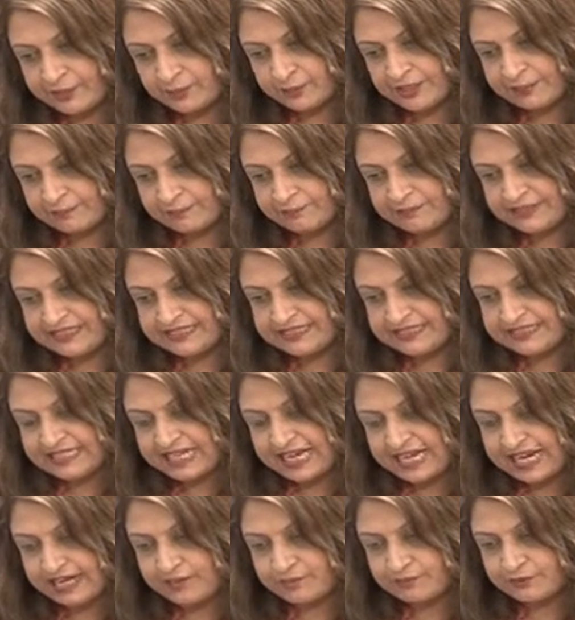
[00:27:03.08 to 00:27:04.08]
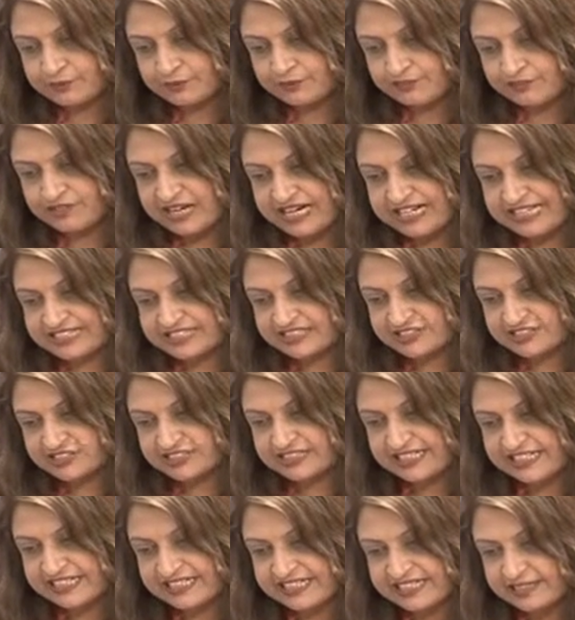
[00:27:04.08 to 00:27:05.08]
equipment and provide
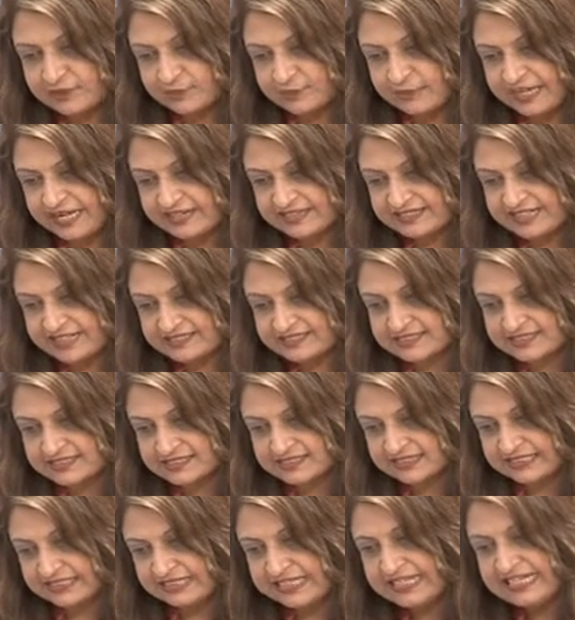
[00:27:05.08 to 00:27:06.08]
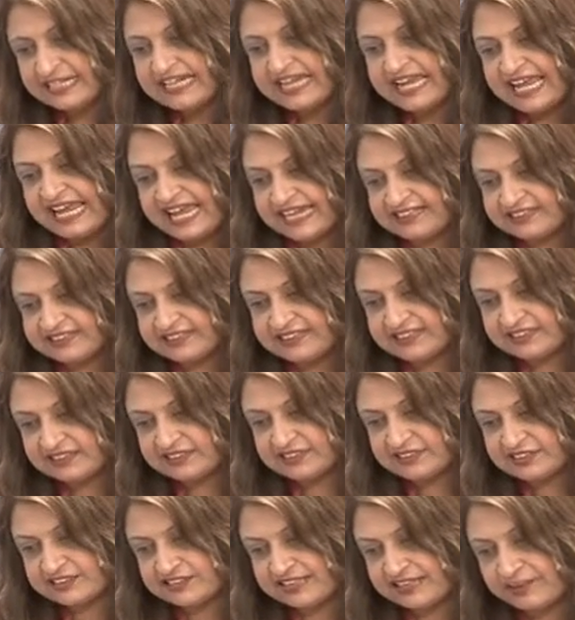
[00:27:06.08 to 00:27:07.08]
training where necessary.
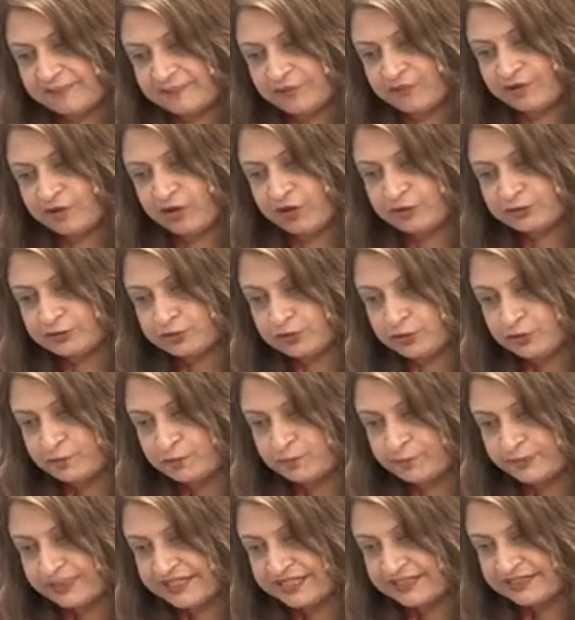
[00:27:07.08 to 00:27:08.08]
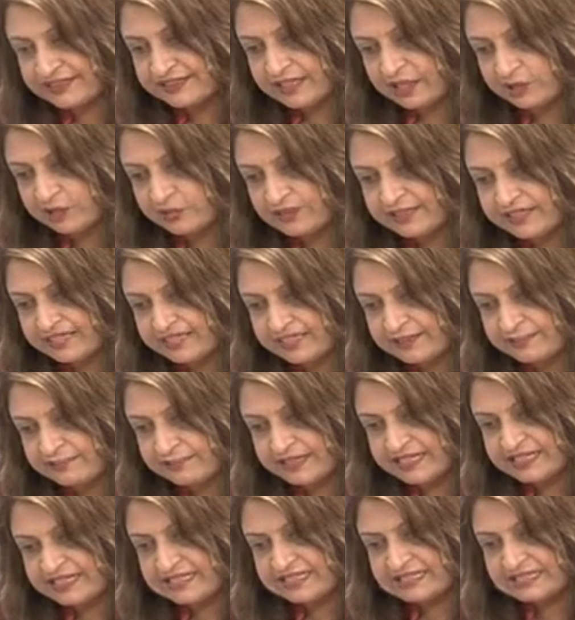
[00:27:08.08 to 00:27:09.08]
Encourage them not to print out
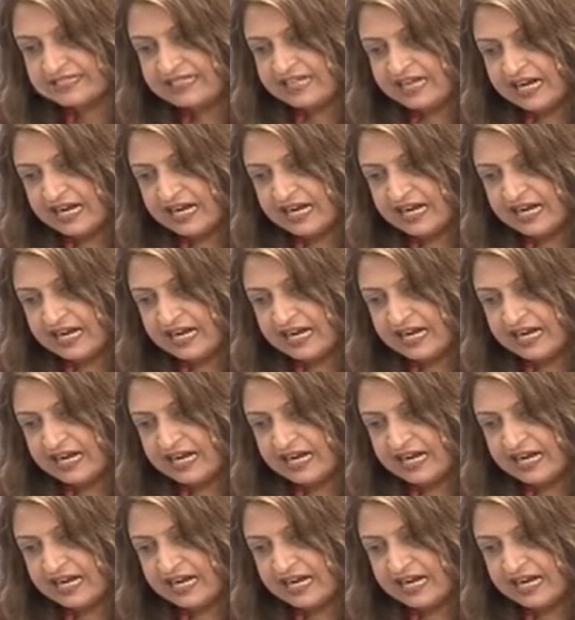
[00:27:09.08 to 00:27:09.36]
emails